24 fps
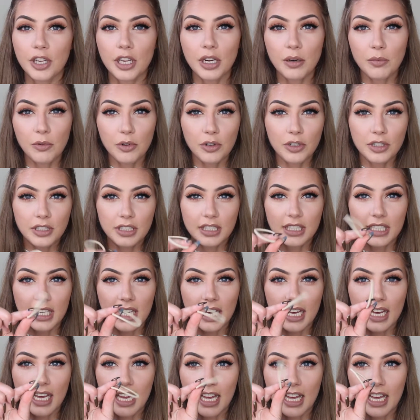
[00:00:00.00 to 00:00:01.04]
going to want to
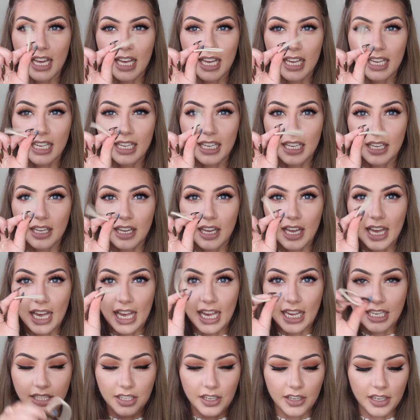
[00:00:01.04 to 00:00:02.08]
get a
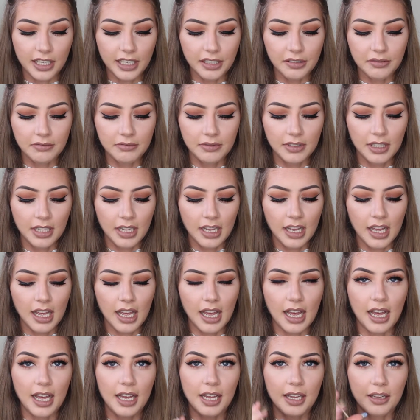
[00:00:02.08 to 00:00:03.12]
hair tie
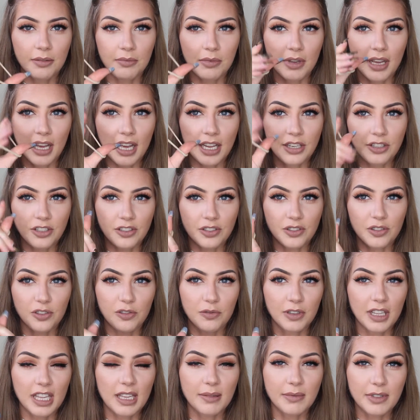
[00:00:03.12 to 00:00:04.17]
and just sort
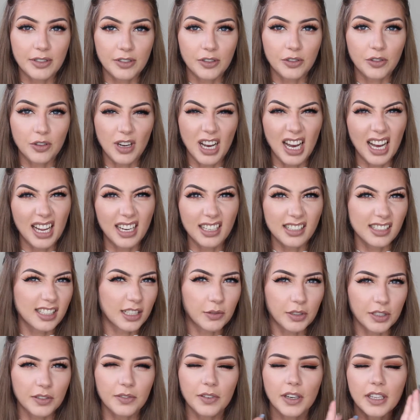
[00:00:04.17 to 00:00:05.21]
of keep this on your hands. I
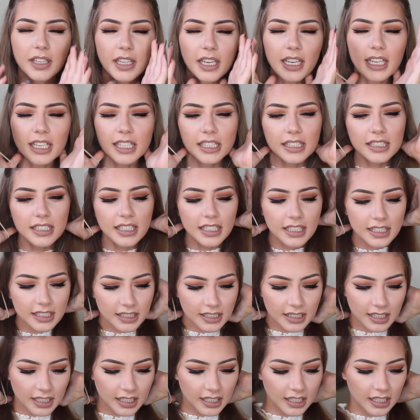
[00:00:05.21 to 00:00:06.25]
always find that
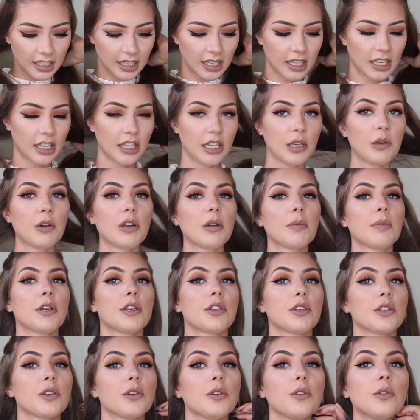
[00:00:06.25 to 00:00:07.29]
easiest. You want to
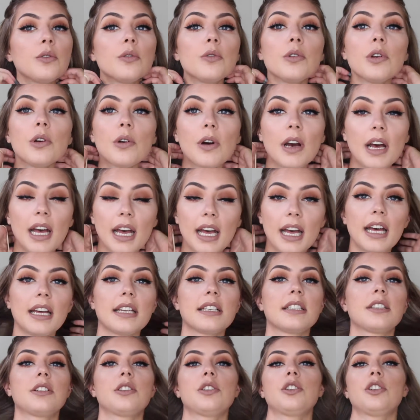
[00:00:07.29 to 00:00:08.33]
push all your
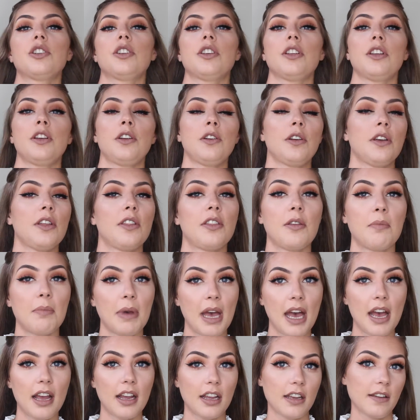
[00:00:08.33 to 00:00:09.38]
hair to the
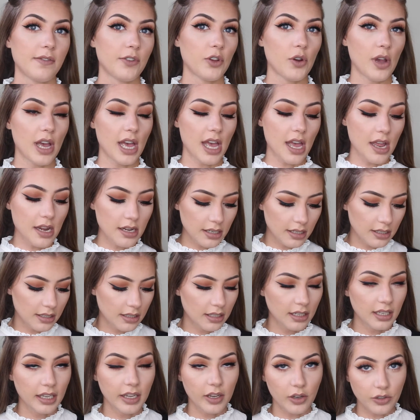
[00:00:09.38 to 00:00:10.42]
back of your head.
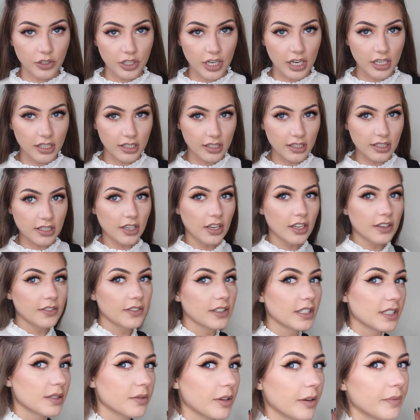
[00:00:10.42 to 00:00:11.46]
I'll turn to the side
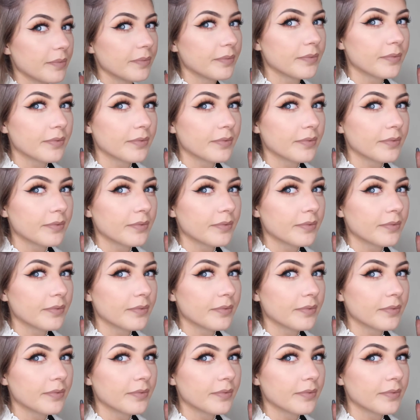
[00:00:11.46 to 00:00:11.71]
for this one.